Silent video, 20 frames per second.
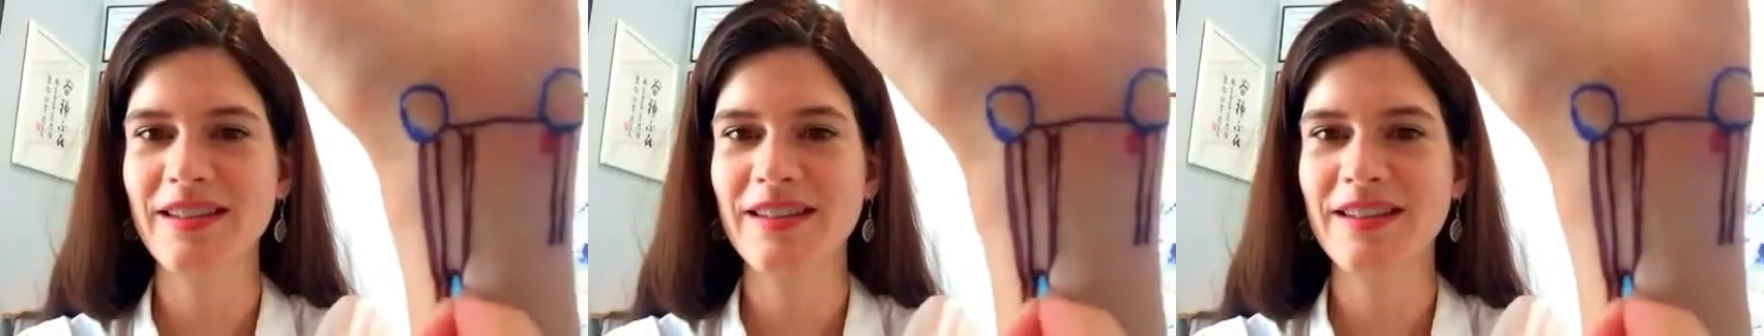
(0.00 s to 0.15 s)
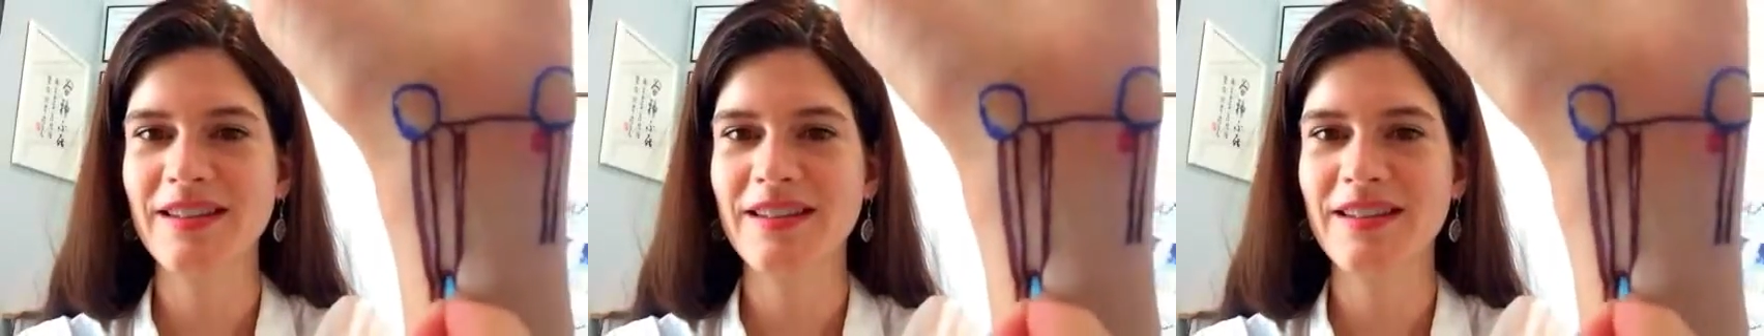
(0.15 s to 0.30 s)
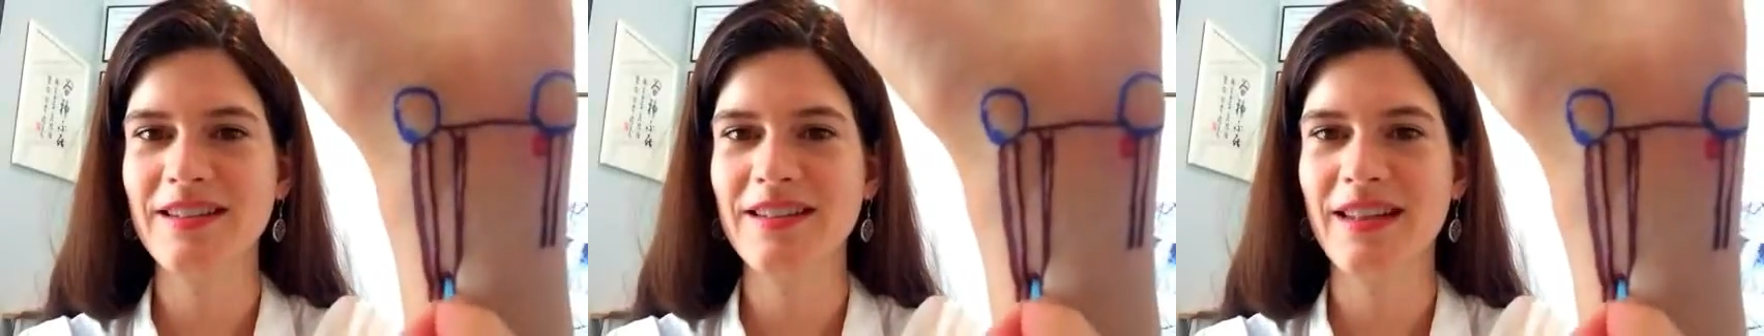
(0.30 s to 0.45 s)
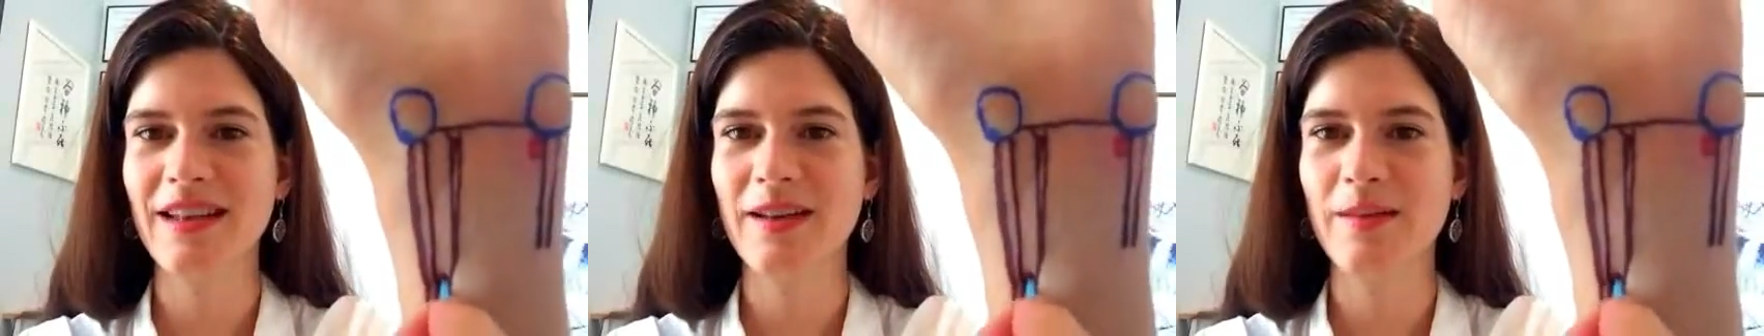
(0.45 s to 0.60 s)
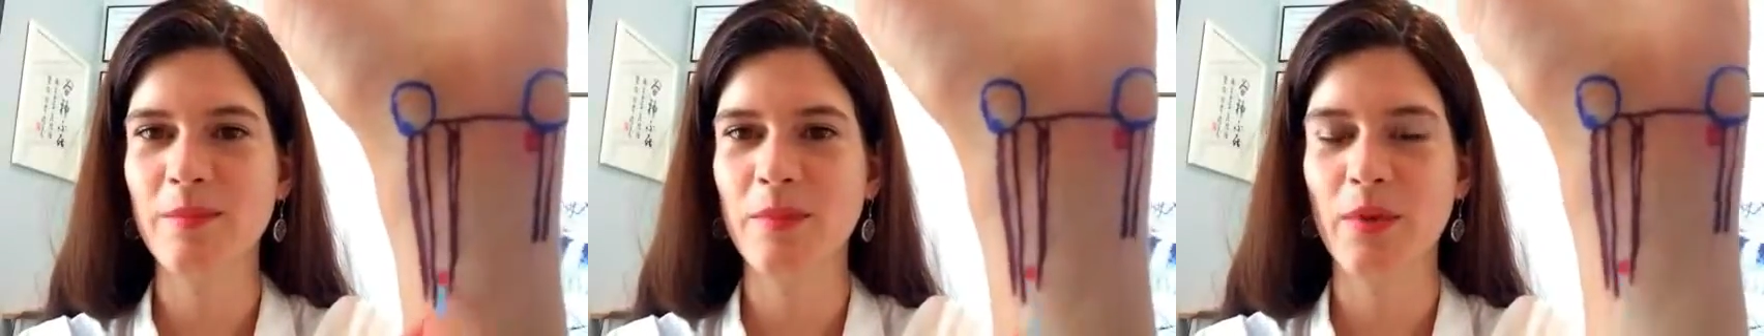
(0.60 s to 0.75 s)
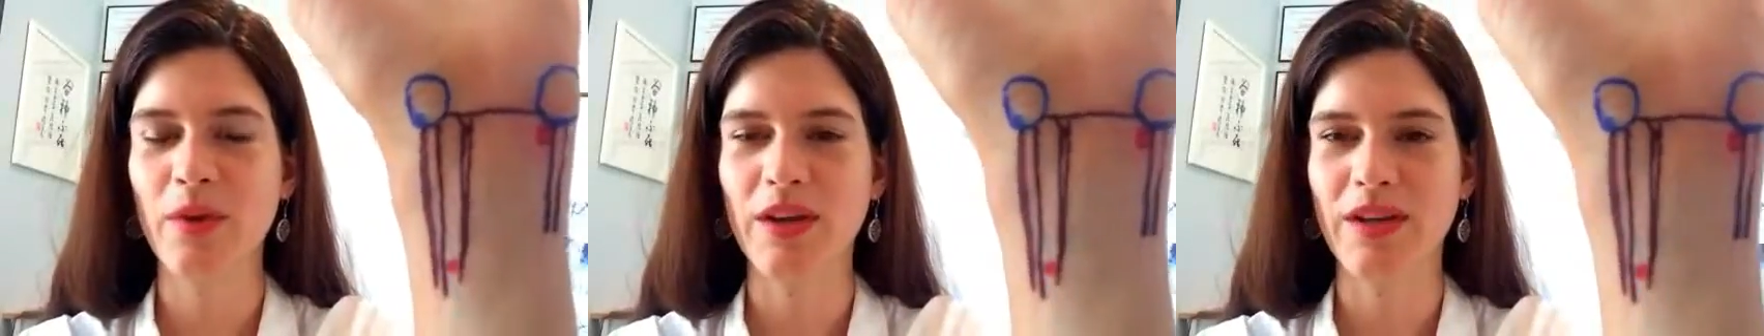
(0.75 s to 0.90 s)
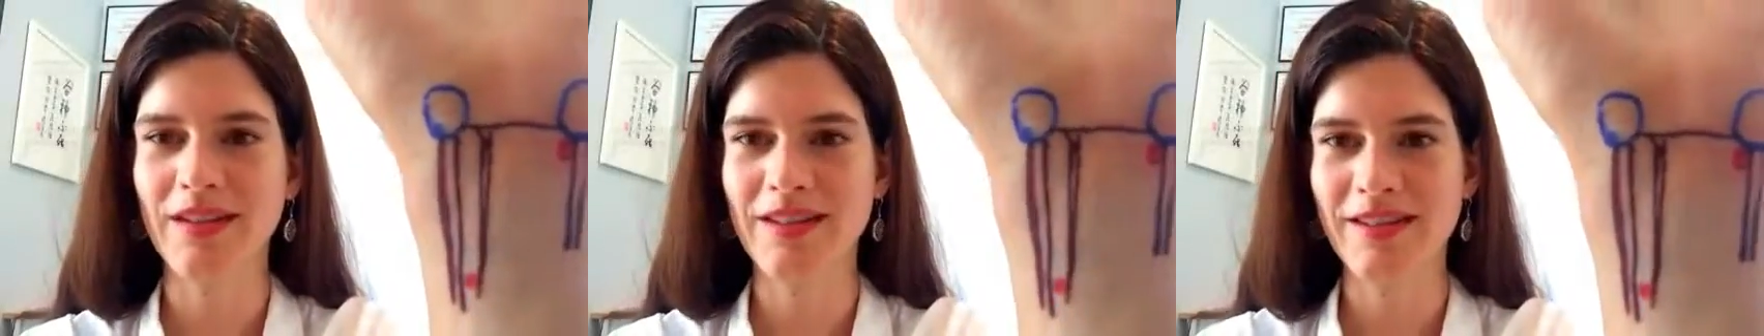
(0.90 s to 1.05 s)
into that
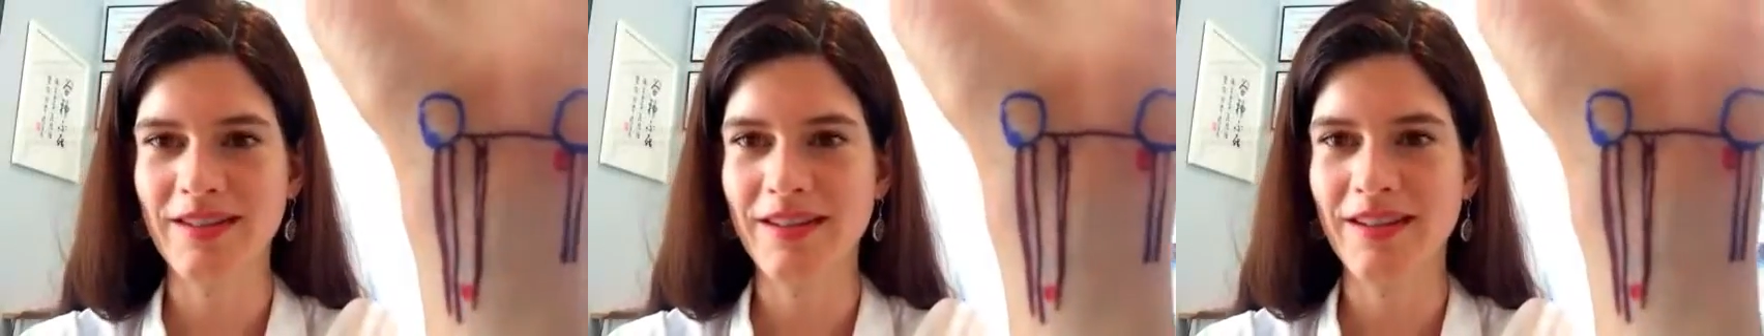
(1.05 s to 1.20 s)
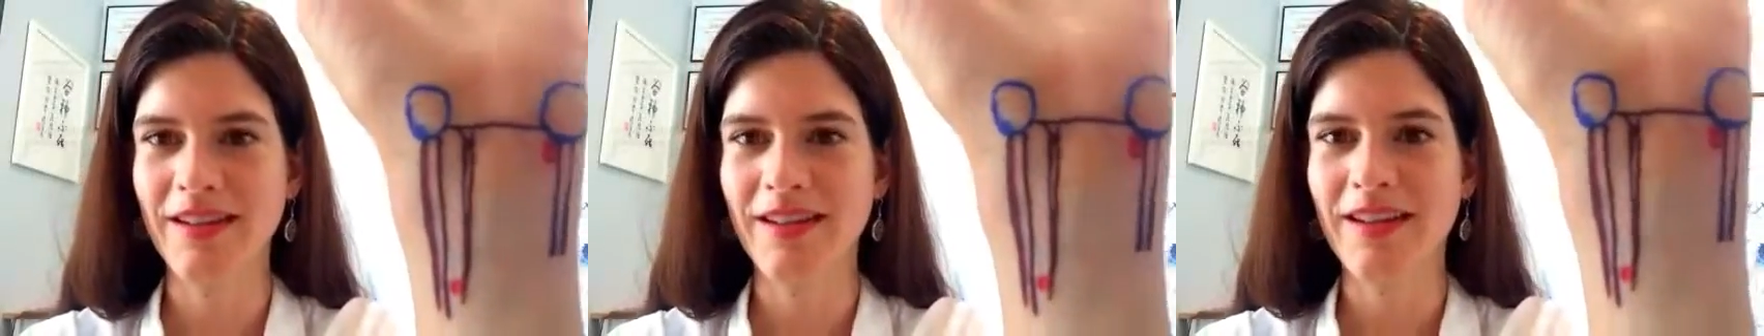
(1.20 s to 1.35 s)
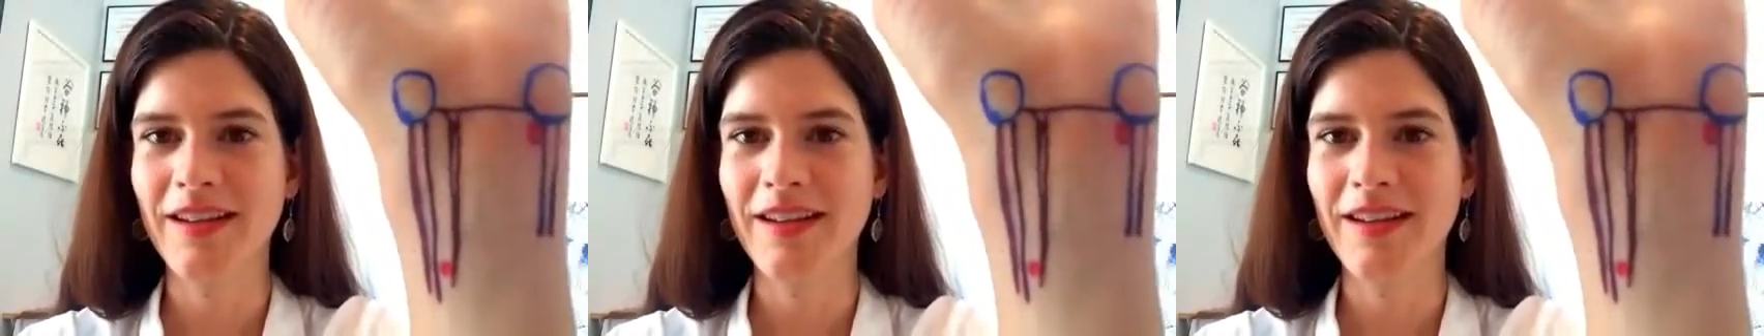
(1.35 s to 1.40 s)
point.